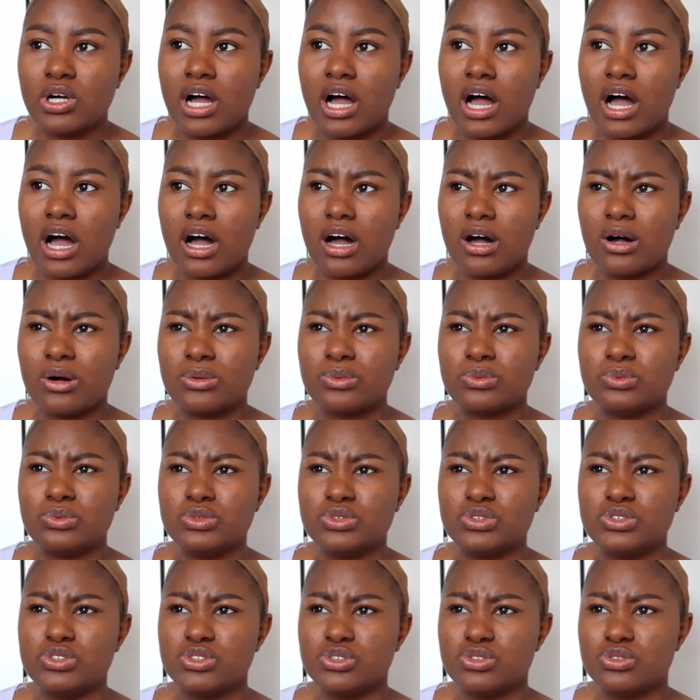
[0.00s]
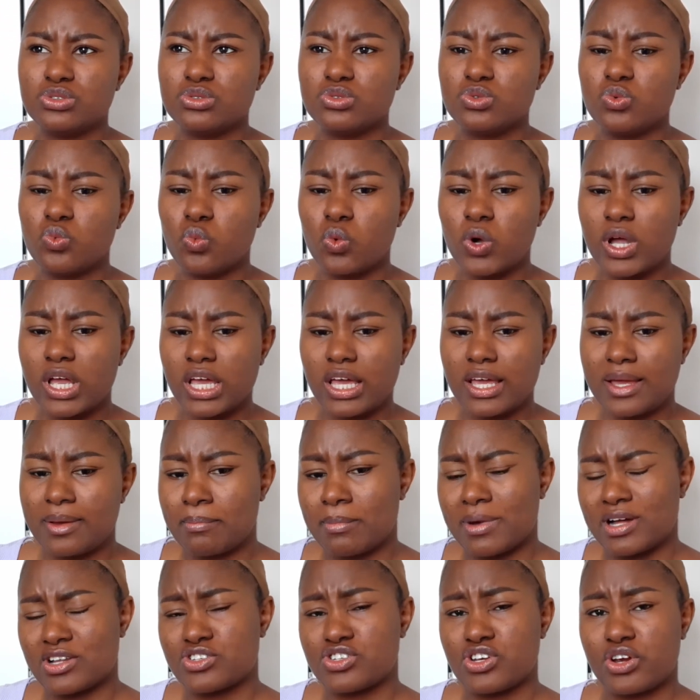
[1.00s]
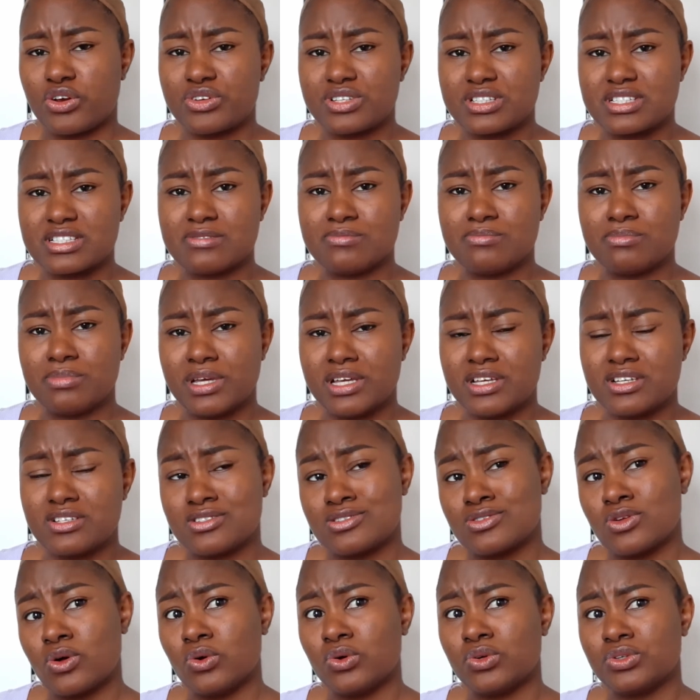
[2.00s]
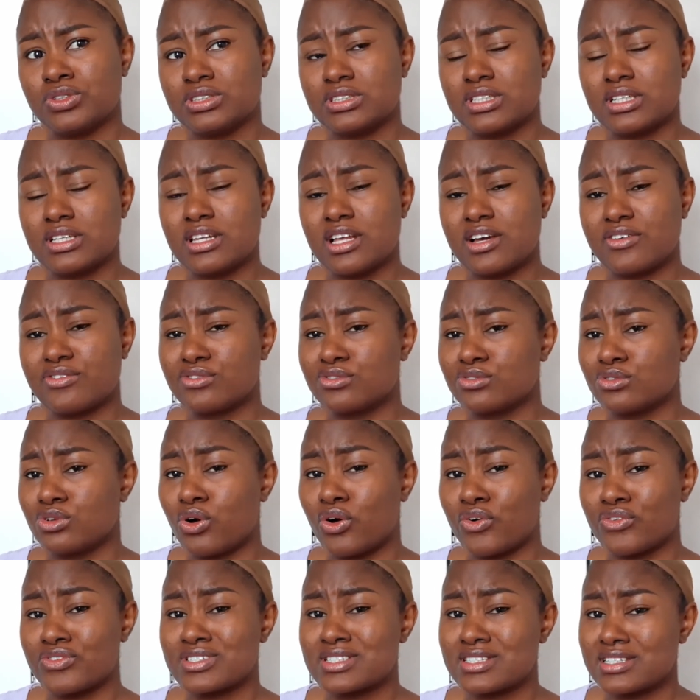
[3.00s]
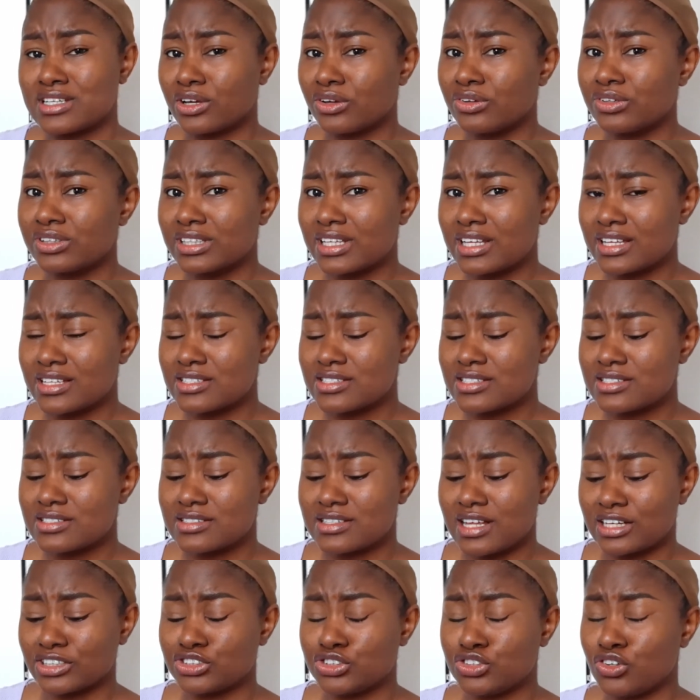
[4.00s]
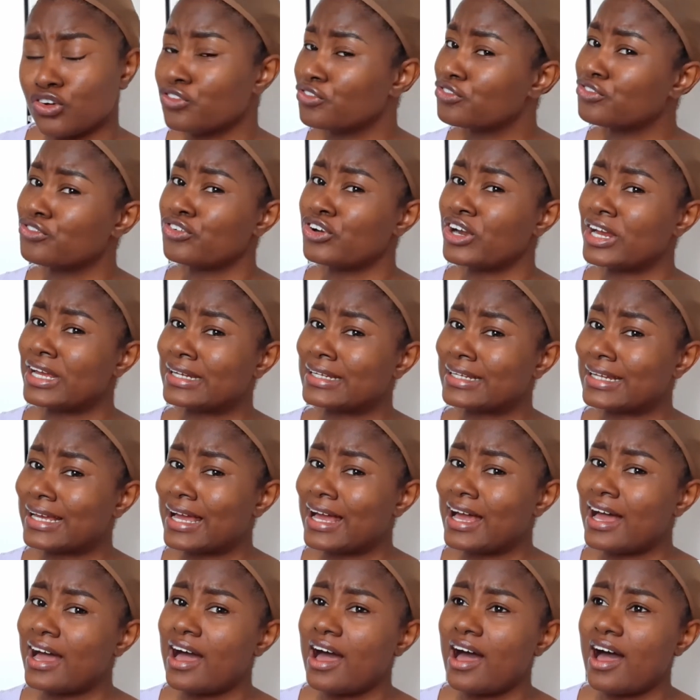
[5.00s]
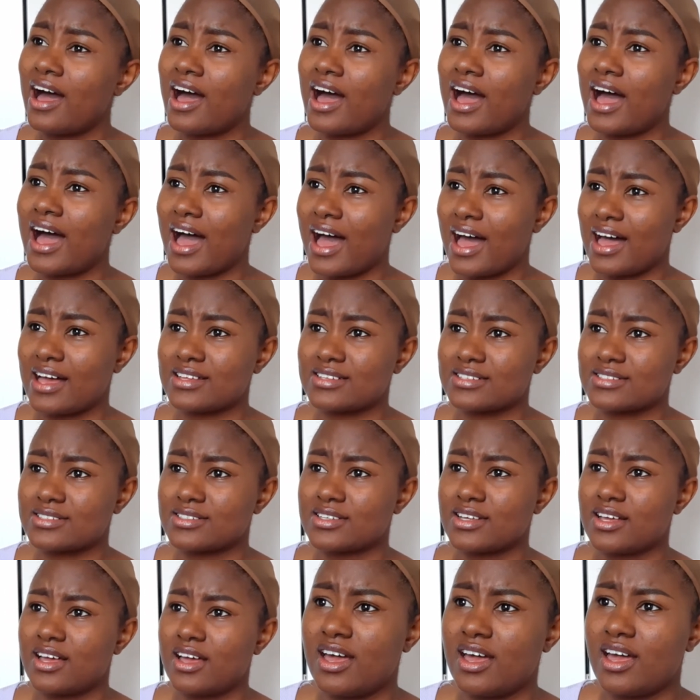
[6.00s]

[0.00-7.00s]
would you weigh maturity based on the level of singleness that your friend has?